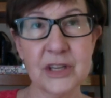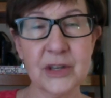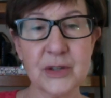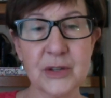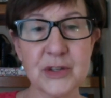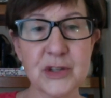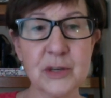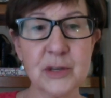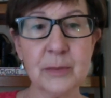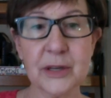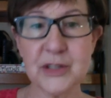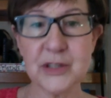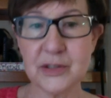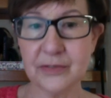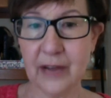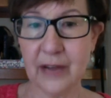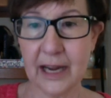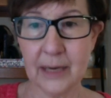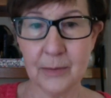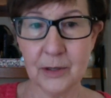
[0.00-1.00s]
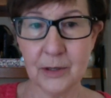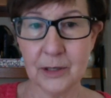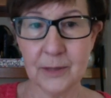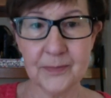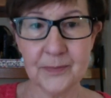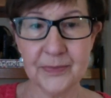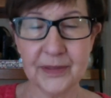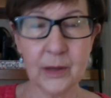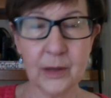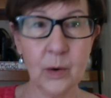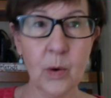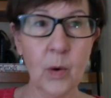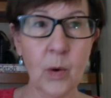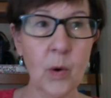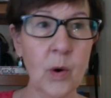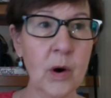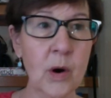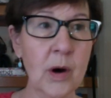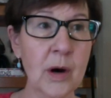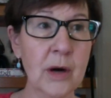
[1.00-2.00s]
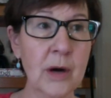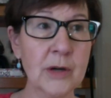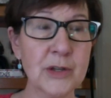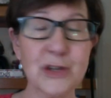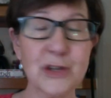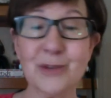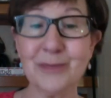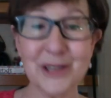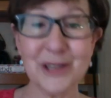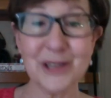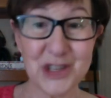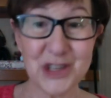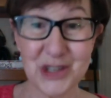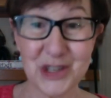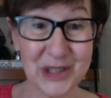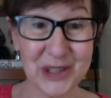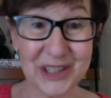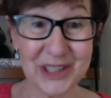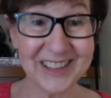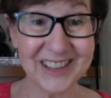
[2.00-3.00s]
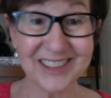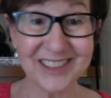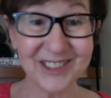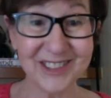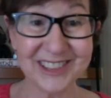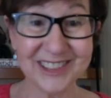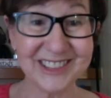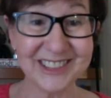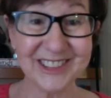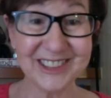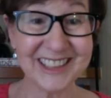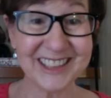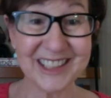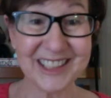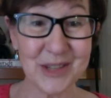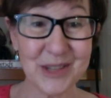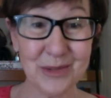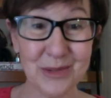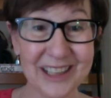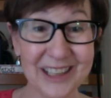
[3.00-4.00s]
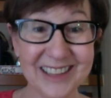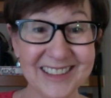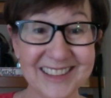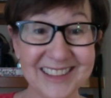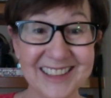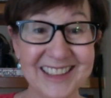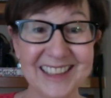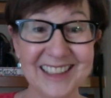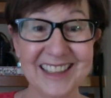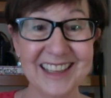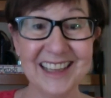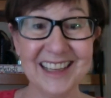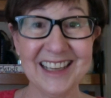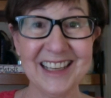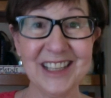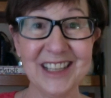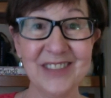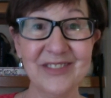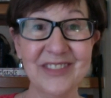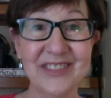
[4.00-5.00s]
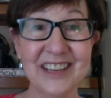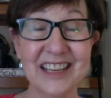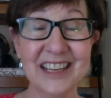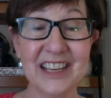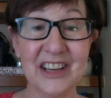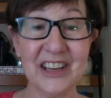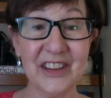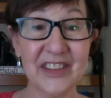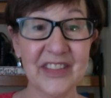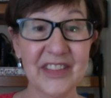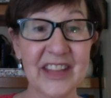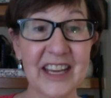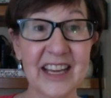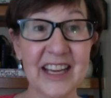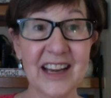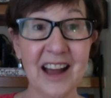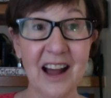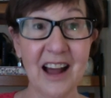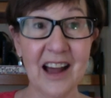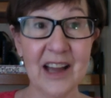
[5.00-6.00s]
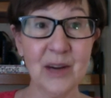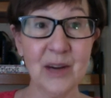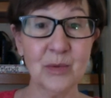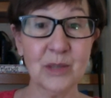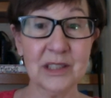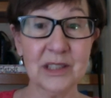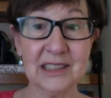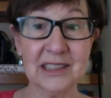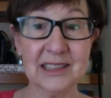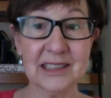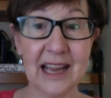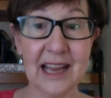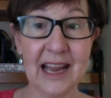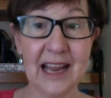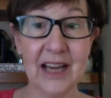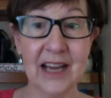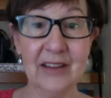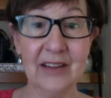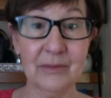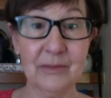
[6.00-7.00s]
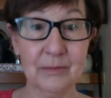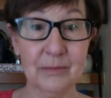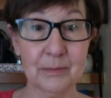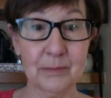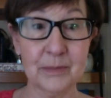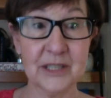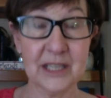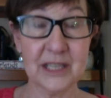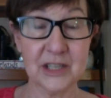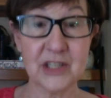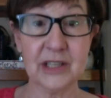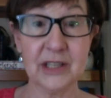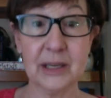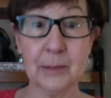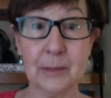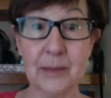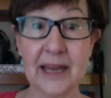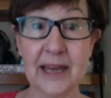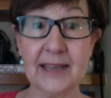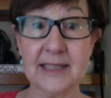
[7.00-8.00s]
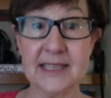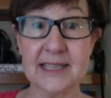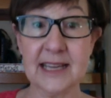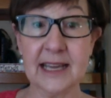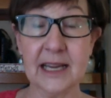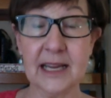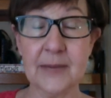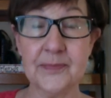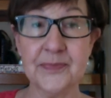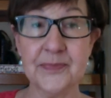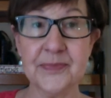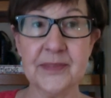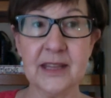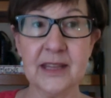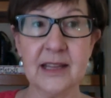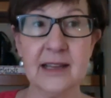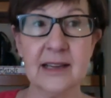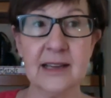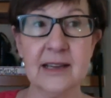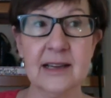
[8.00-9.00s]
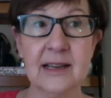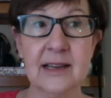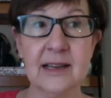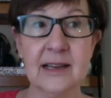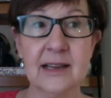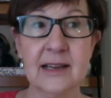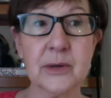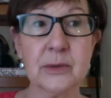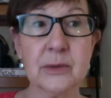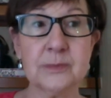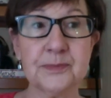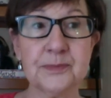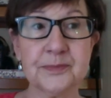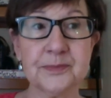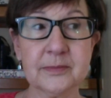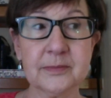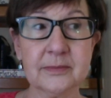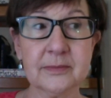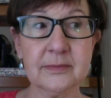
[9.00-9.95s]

too much fiber or too much sugar, will do it as well, then I will have potentially a bad day. And so